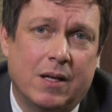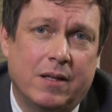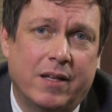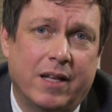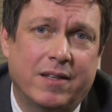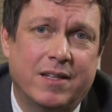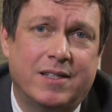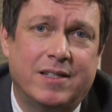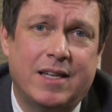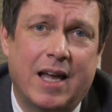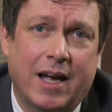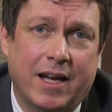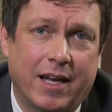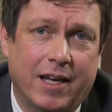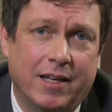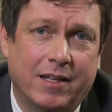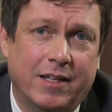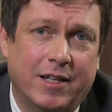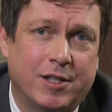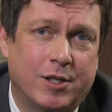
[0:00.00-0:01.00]
Then the
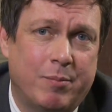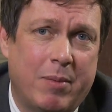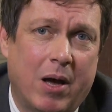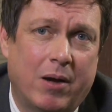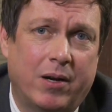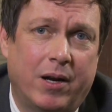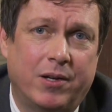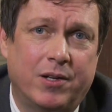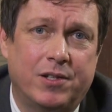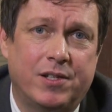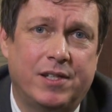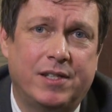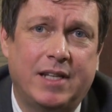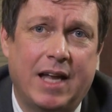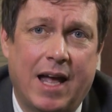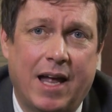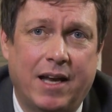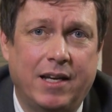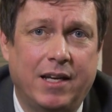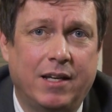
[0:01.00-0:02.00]
second is about
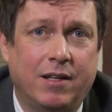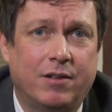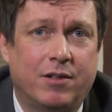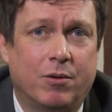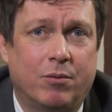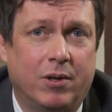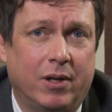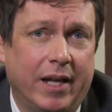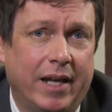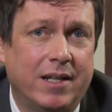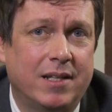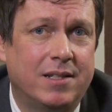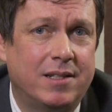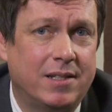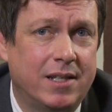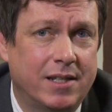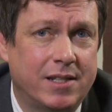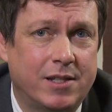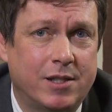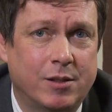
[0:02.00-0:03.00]
understanding the related
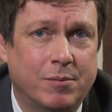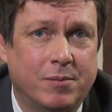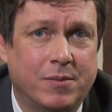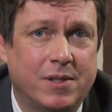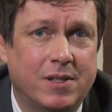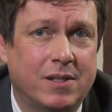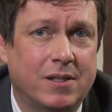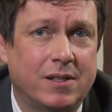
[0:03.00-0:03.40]
systems